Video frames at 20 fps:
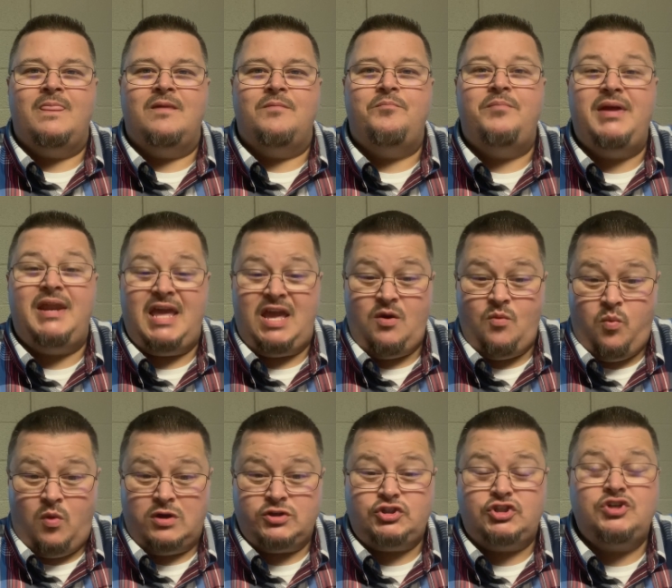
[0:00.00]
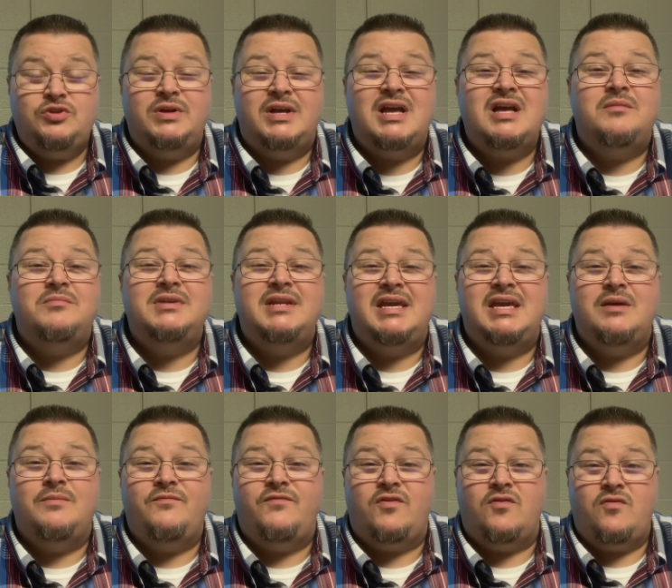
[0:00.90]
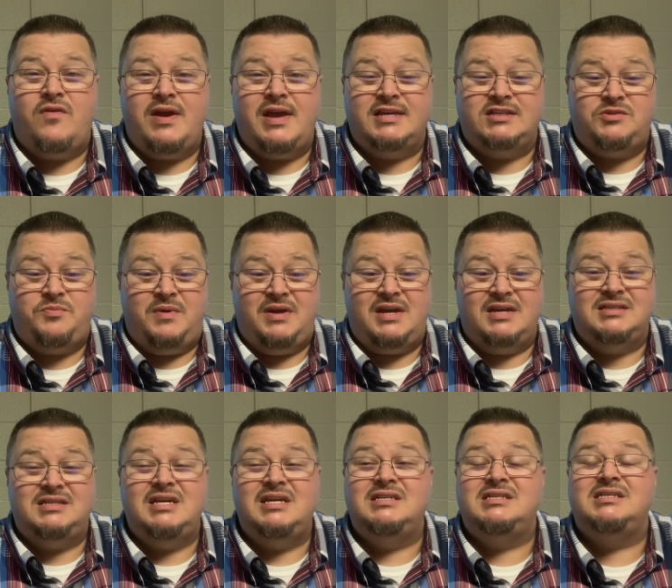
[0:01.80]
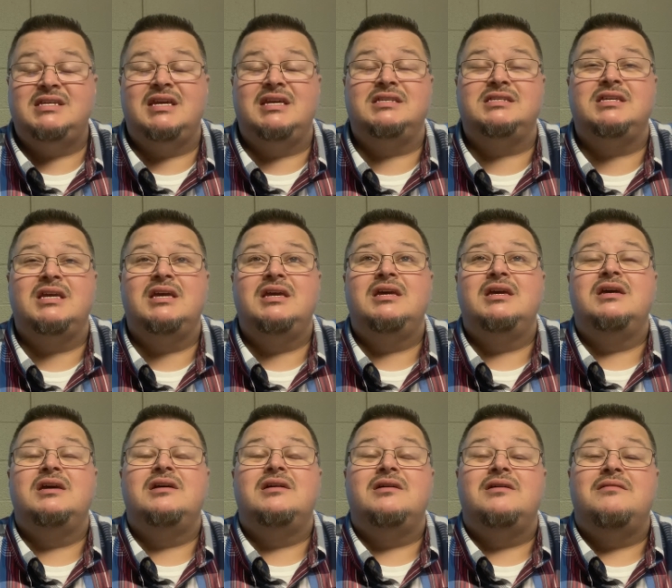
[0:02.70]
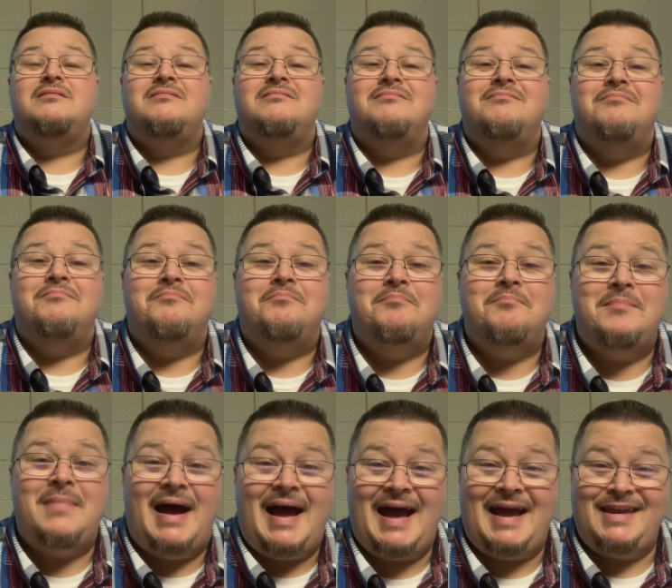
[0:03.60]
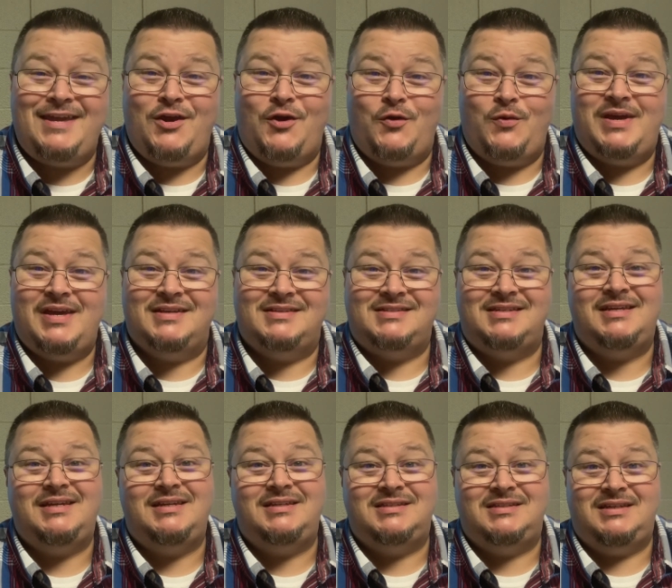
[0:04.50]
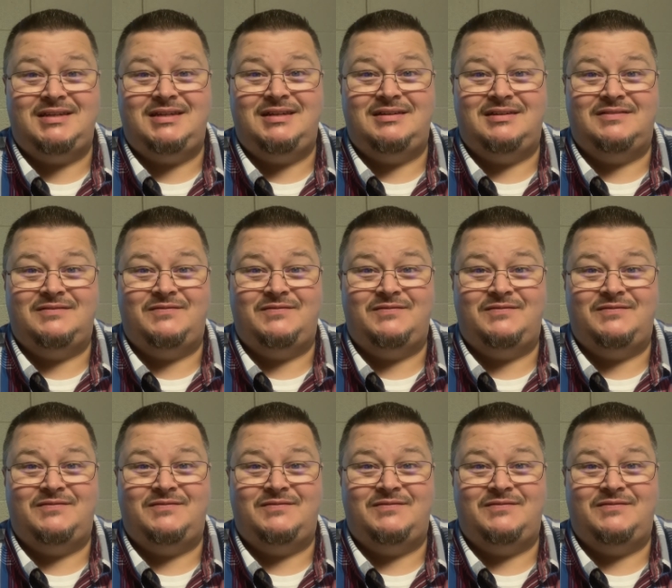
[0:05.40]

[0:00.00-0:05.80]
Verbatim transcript: But he wants you to come to him for rest because he says, My yoke is easy